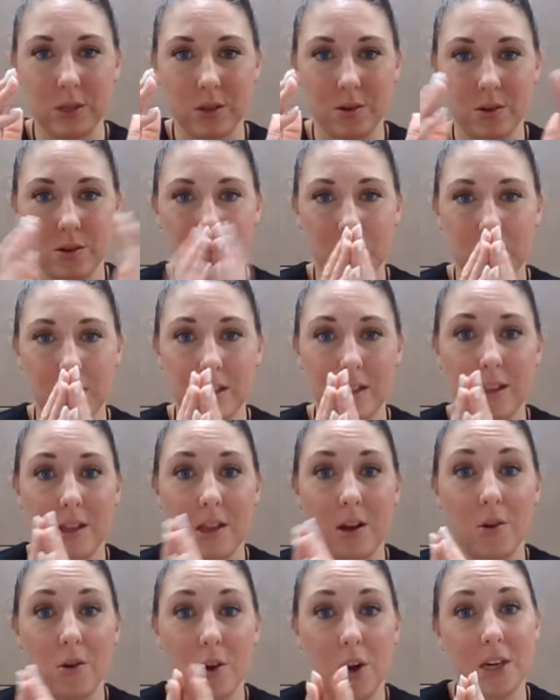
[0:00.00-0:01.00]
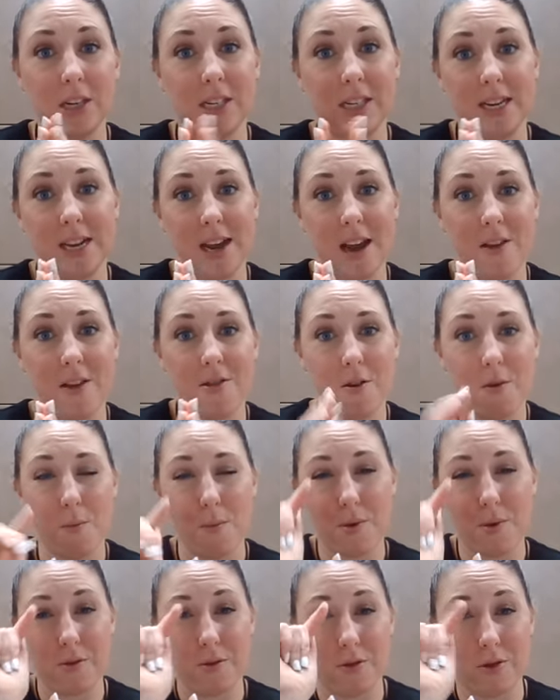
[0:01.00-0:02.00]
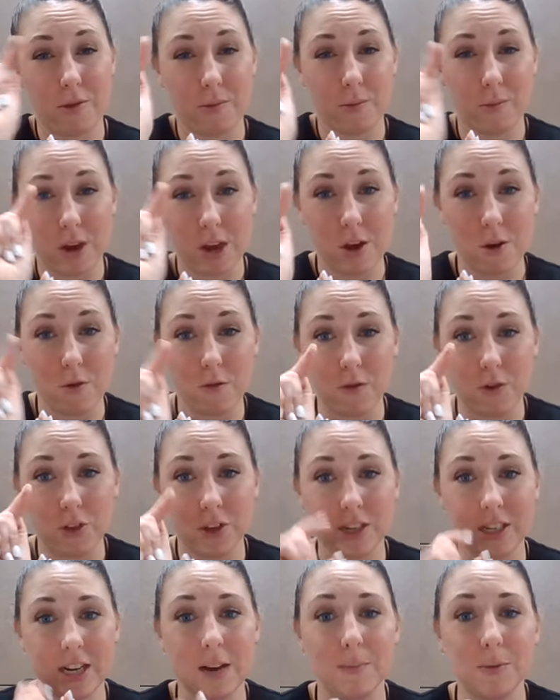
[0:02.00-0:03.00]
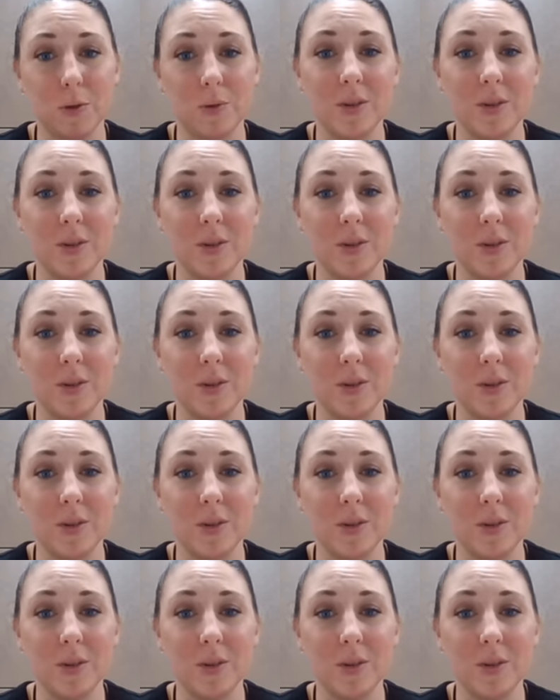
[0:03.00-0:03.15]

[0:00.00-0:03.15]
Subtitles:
that are hooked together with a 3 over the top.